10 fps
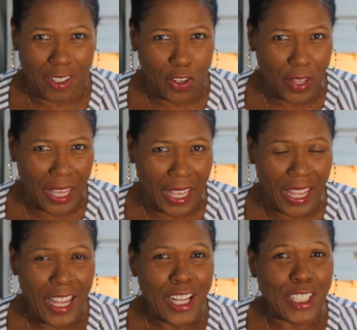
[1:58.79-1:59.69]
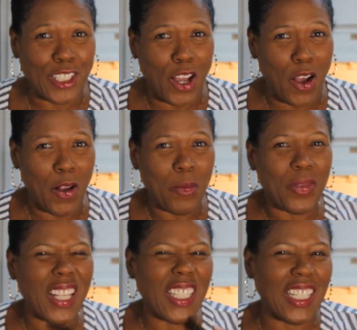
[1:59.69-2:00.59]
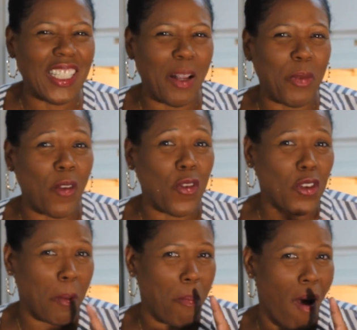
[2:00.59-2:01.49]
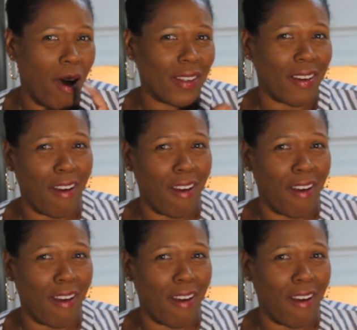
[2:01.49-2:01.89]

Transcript: Okay, so this is something for you to ponder